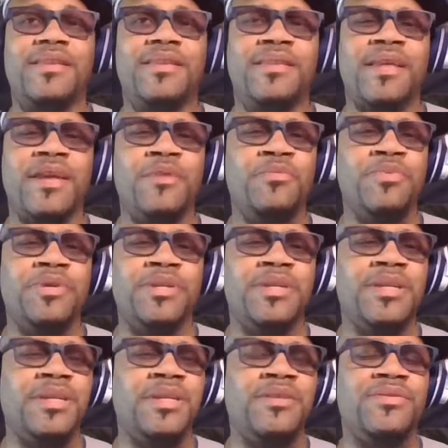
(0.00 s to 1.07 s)
they
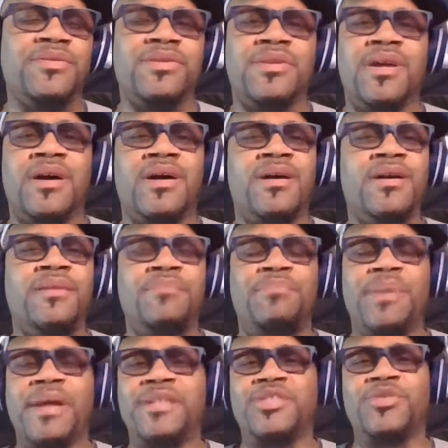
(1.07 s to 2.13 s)
would either don
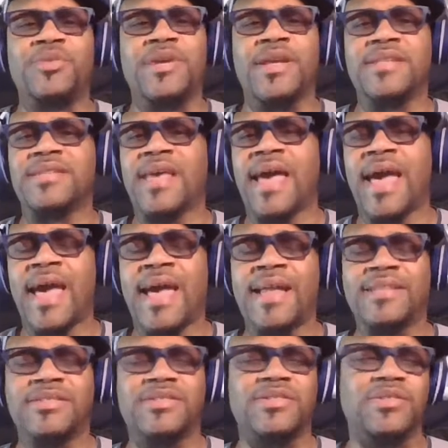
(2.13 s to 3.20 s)
Patriots
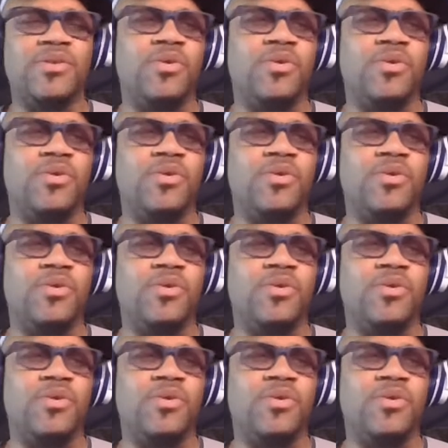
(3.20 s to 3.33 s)
hats